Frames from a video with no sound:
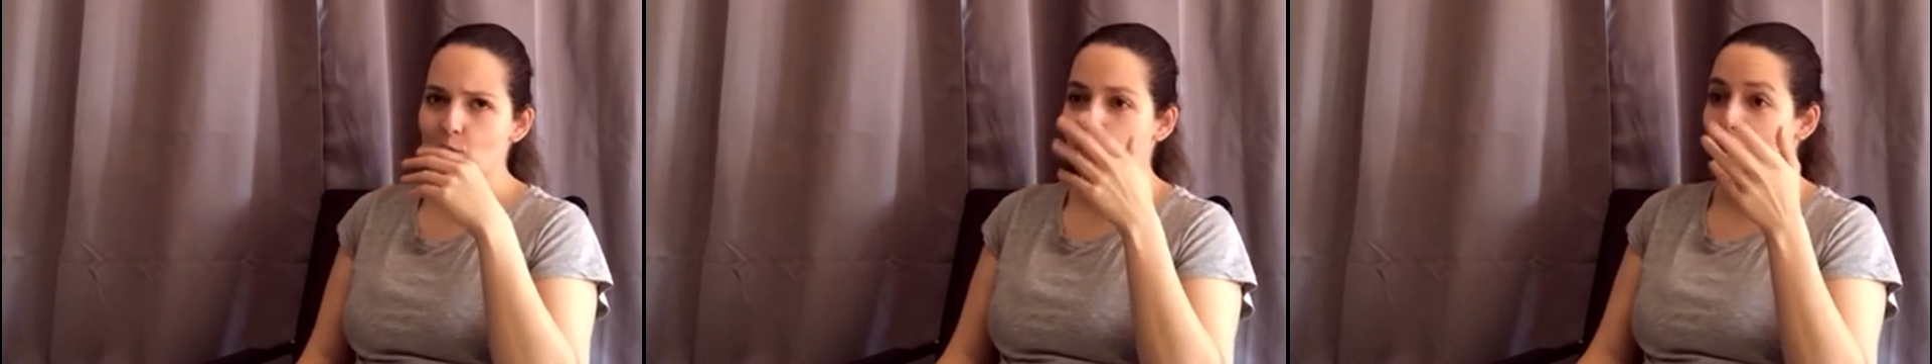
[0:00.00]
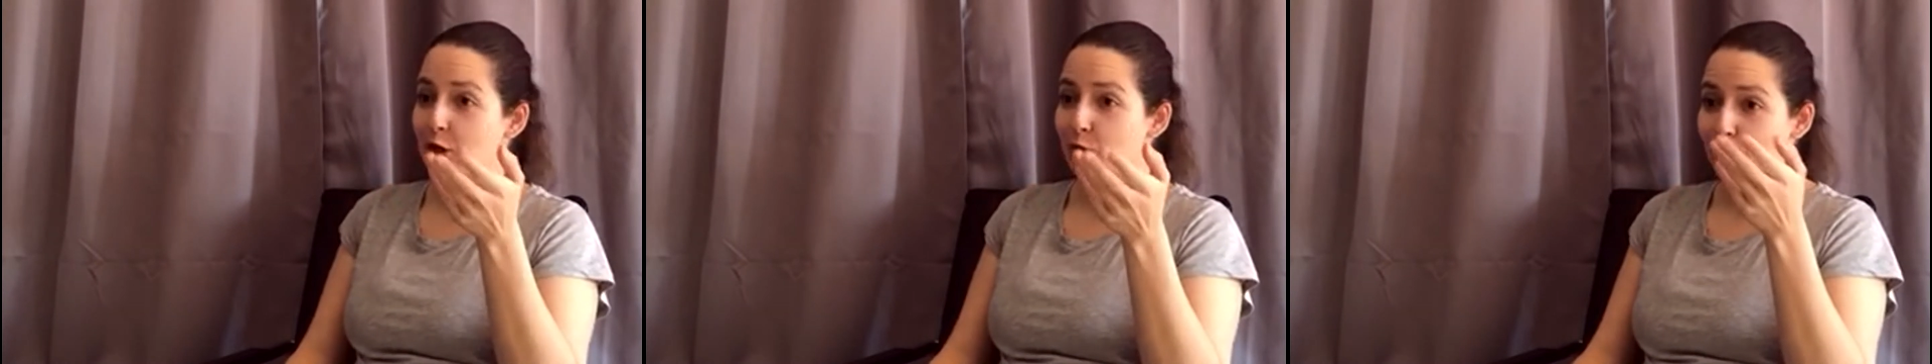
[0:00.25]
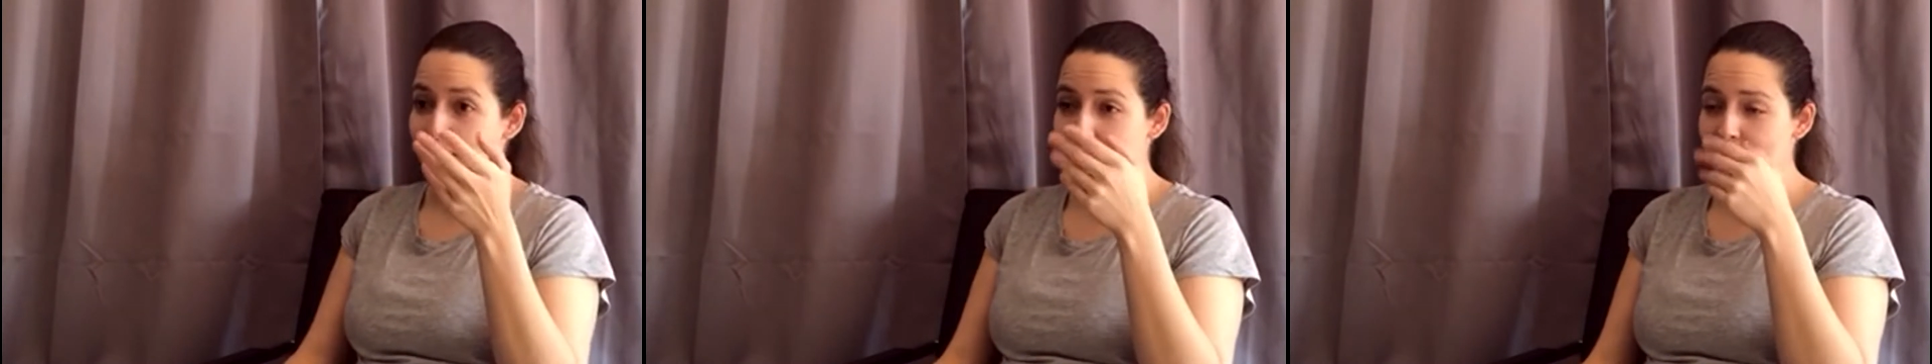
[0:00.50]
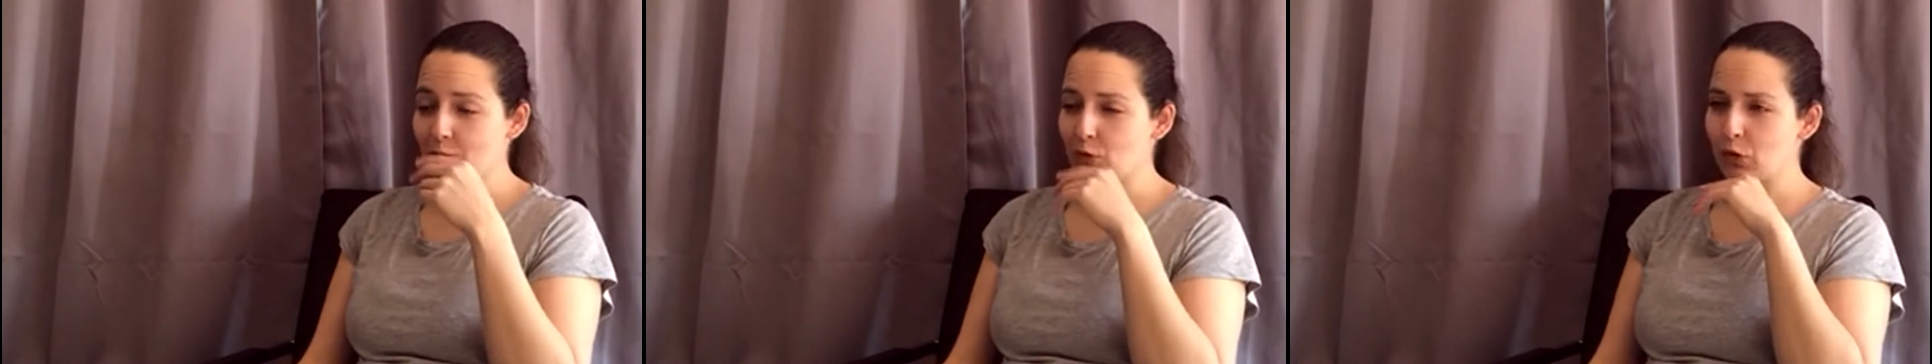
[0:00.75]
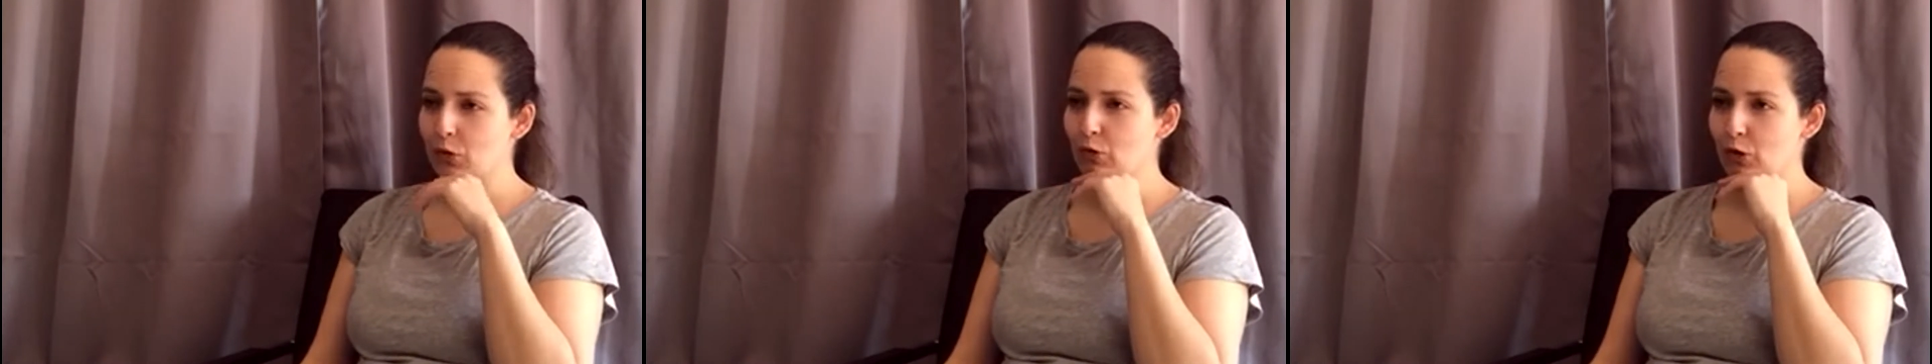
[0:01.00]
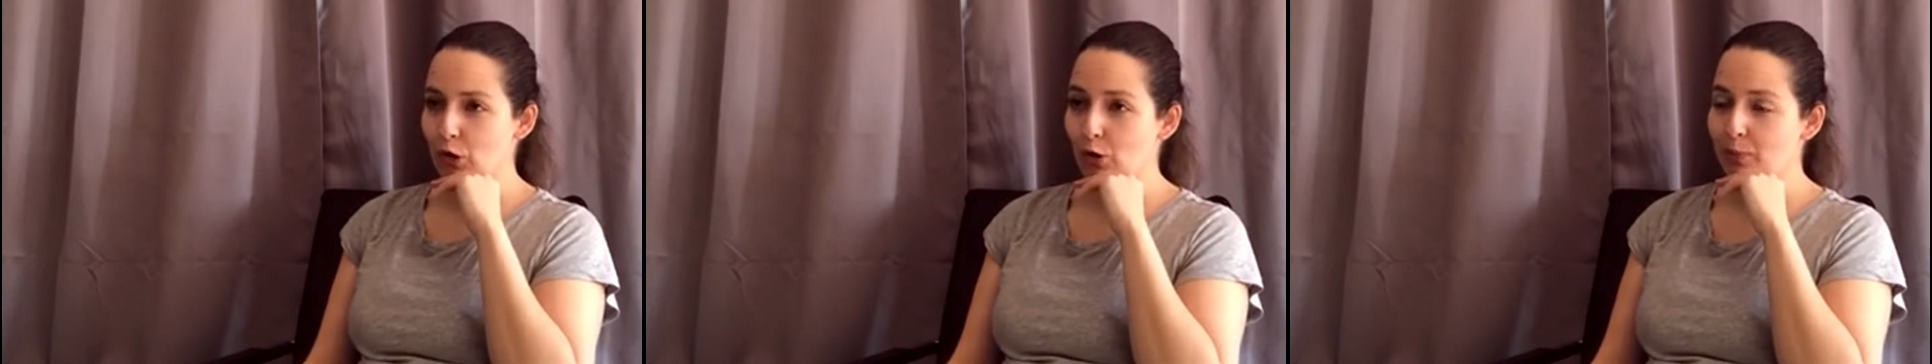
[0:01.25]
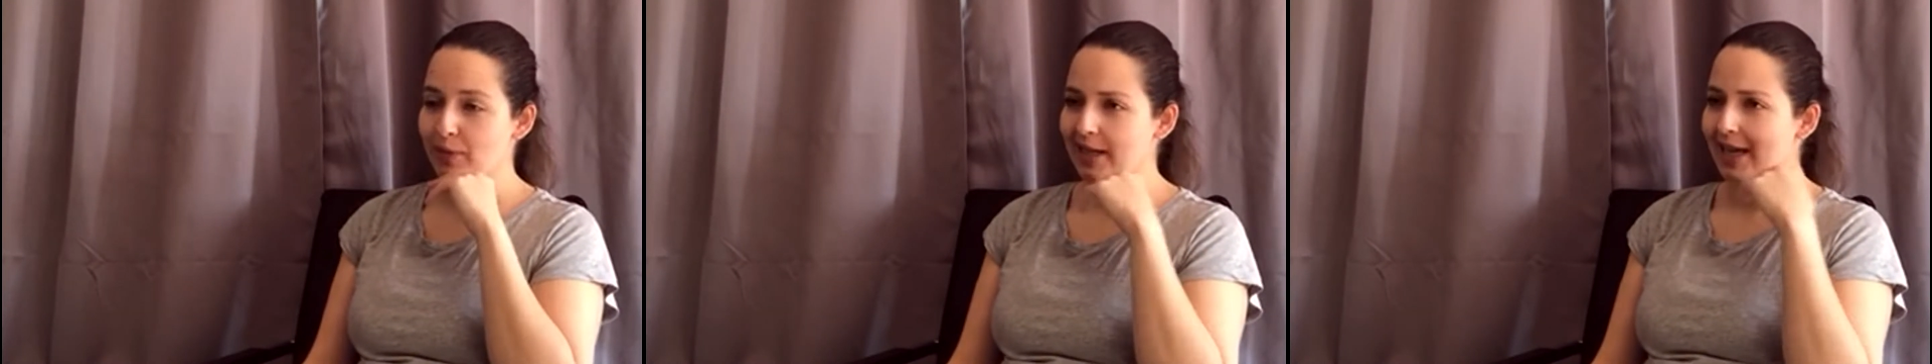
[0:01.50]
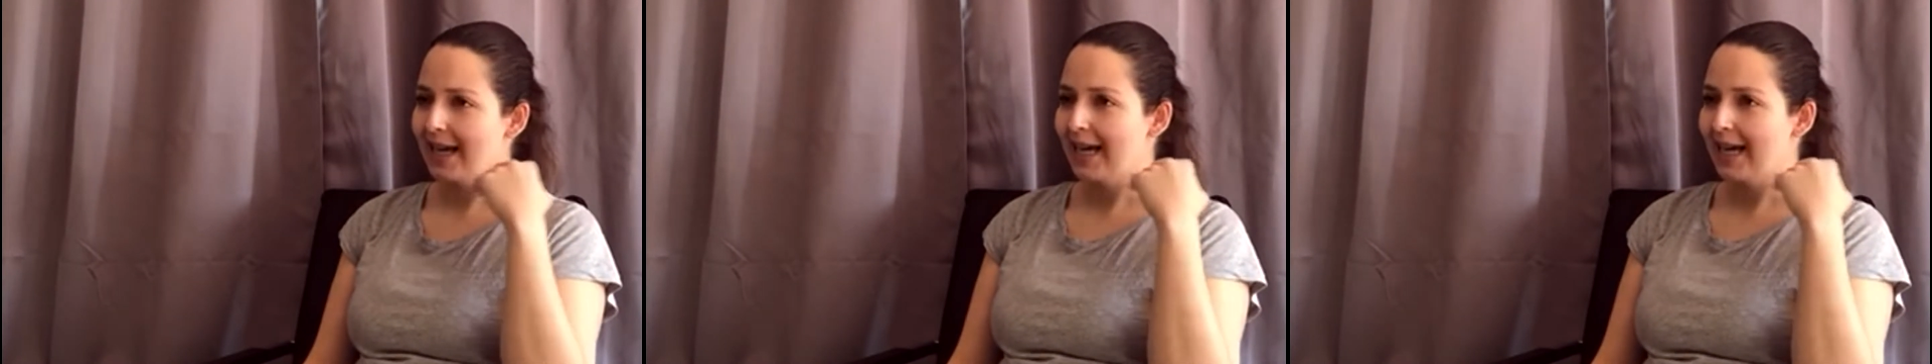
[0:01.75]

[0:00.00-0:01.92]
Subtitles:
restaurants, grocery shops,